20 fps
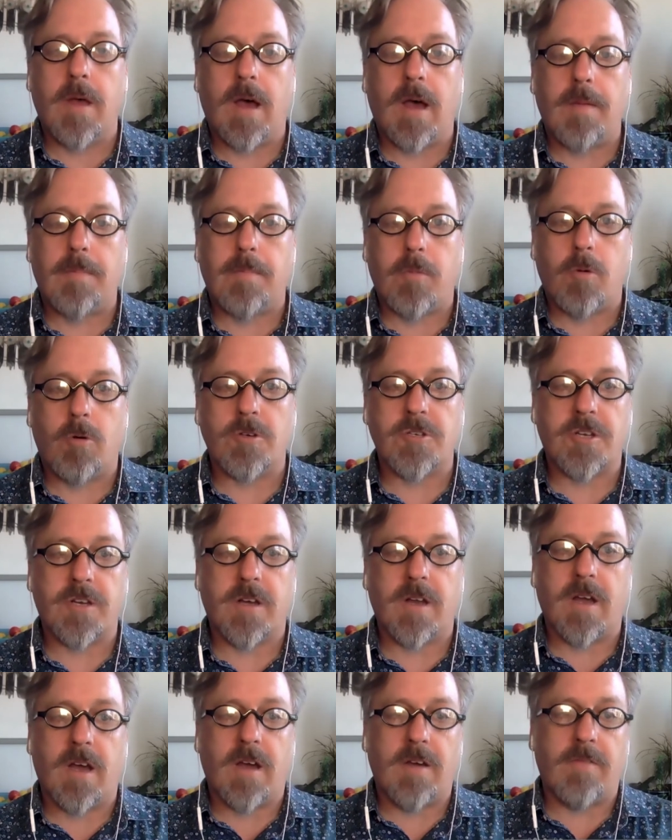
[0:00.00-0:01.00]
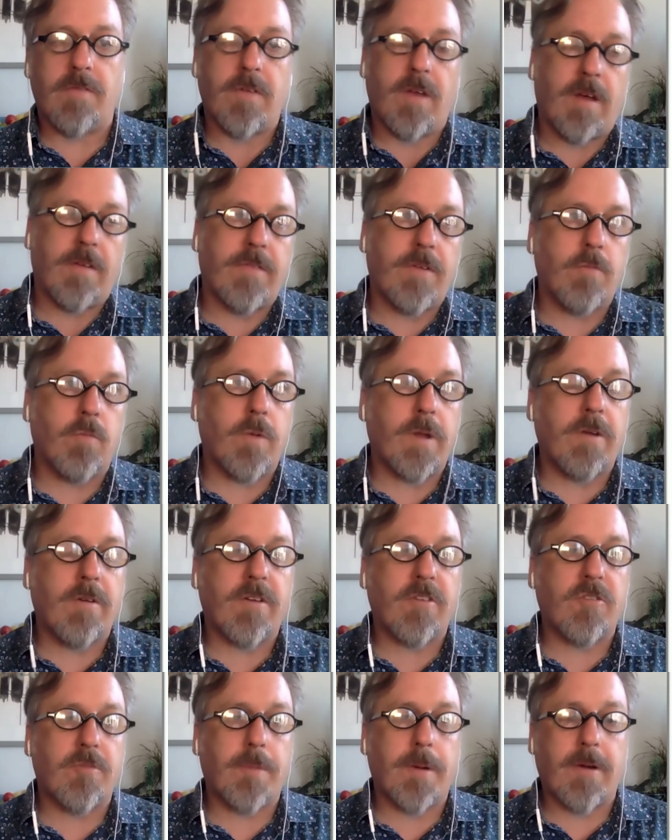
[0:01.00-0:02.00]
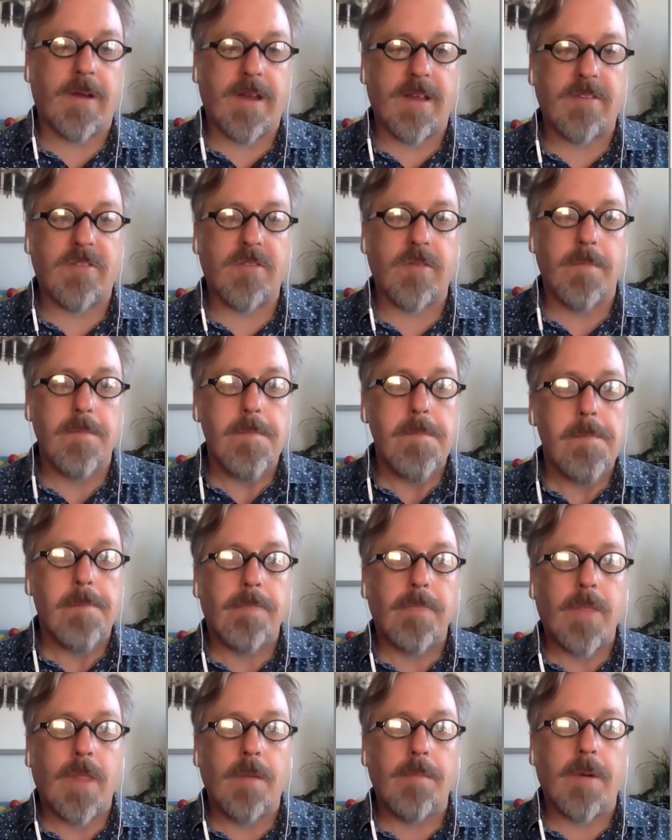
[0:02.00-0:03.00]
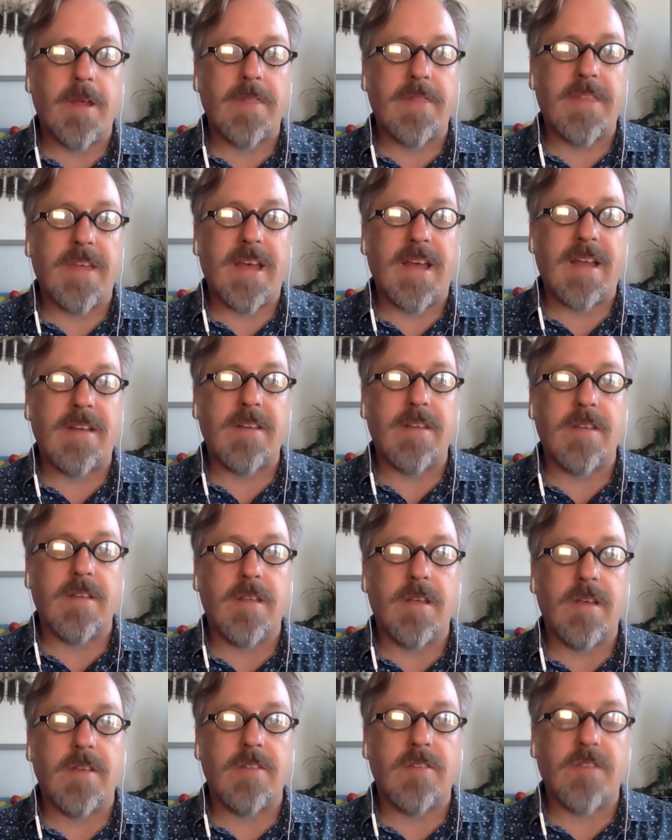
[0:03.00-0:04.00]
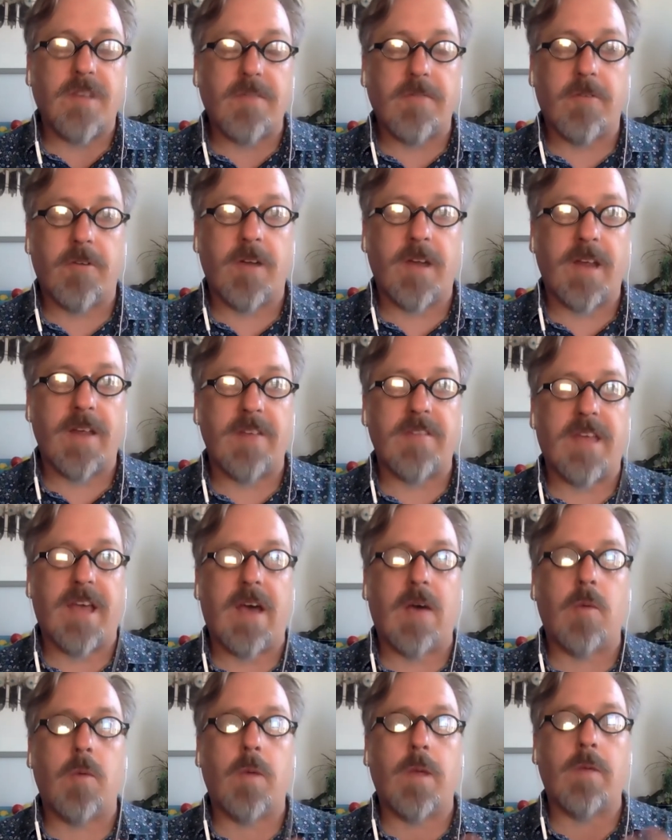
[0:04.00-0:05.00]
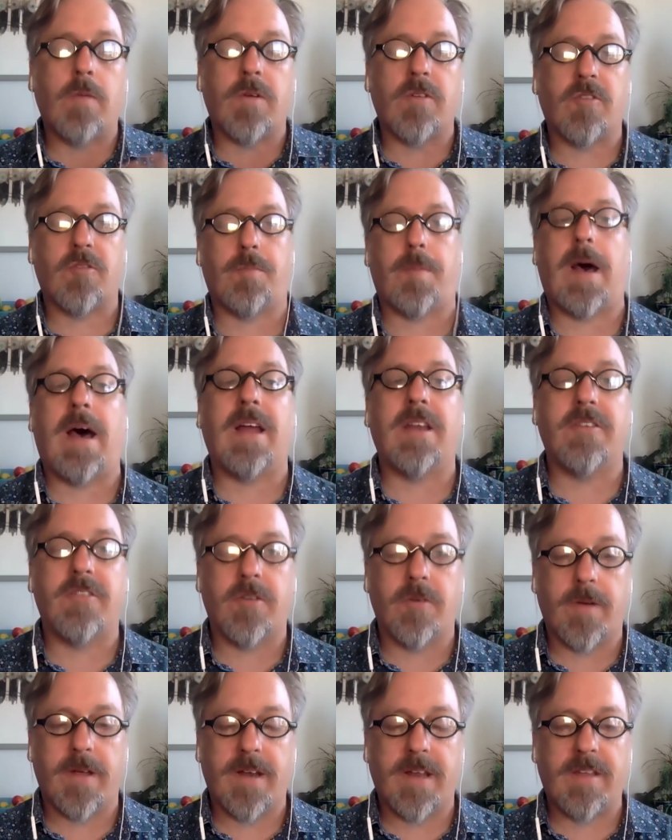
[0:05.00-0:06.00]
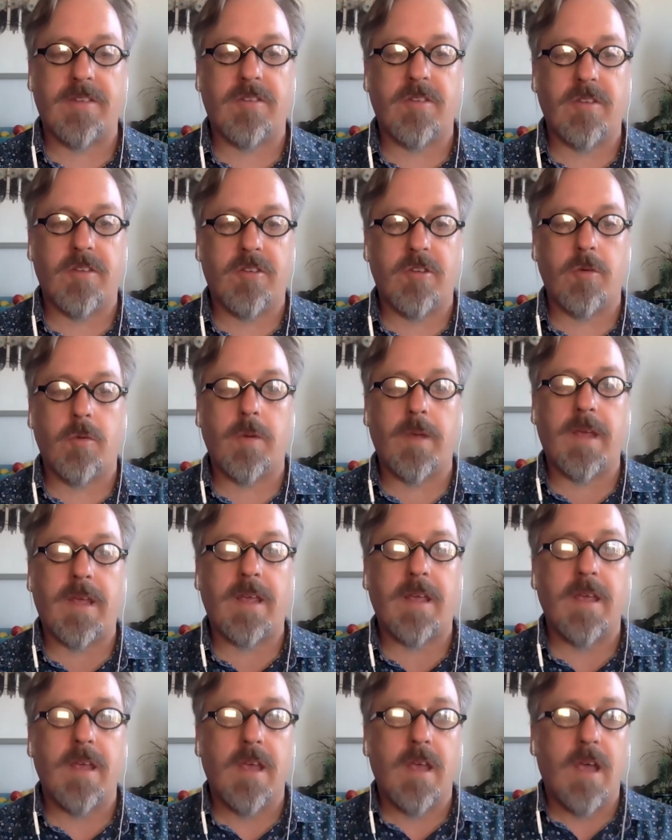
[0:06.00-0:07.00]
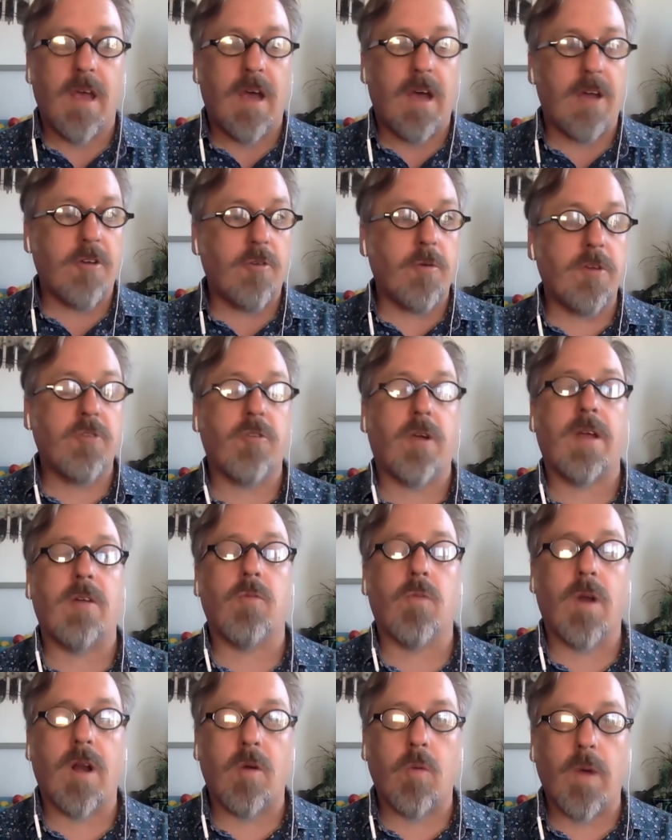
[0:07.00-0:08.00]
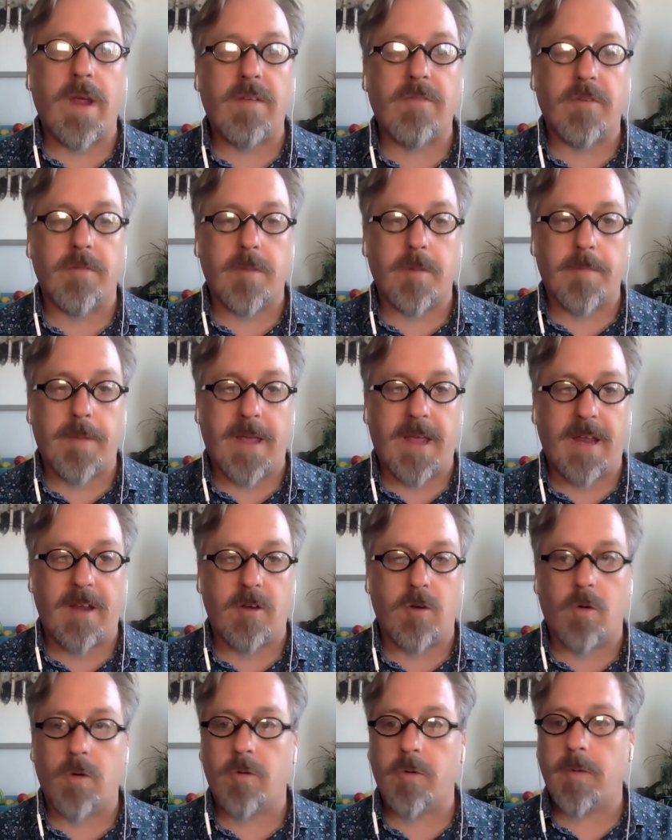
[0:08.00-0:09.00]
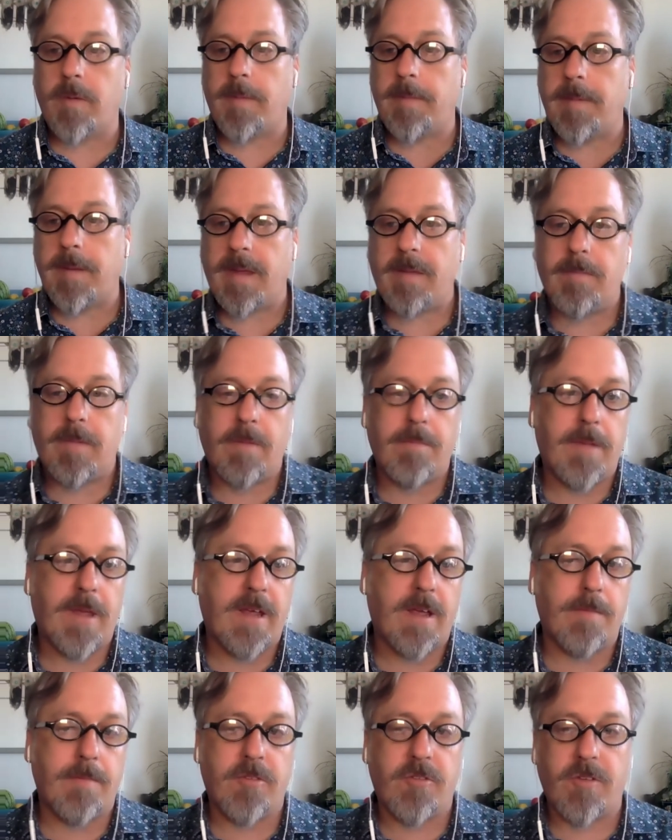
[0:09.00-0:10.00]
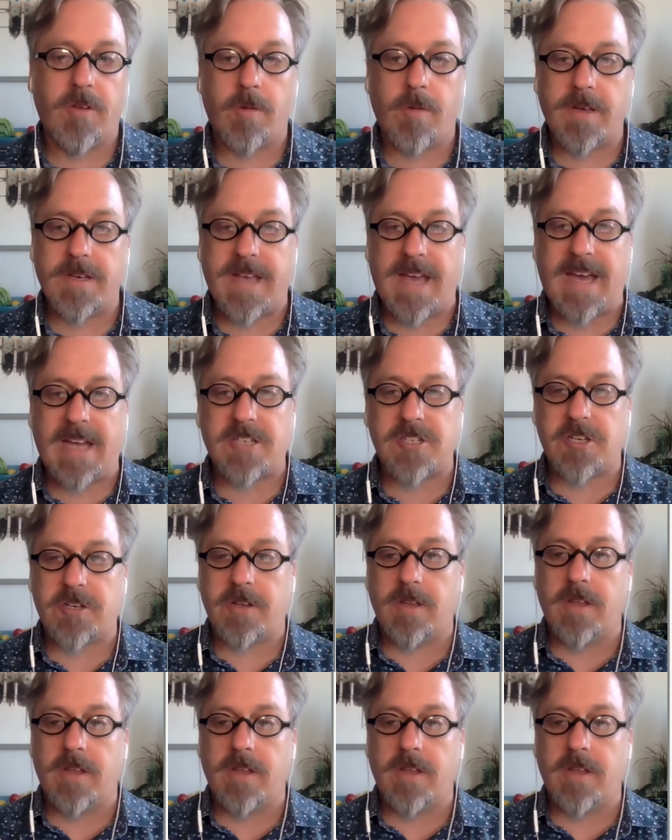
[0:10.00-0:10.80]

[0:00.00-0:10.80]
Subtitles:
portion of your experience, but that suffering is how we respond to it. It's do we try and run away from the pain, or do we become so attached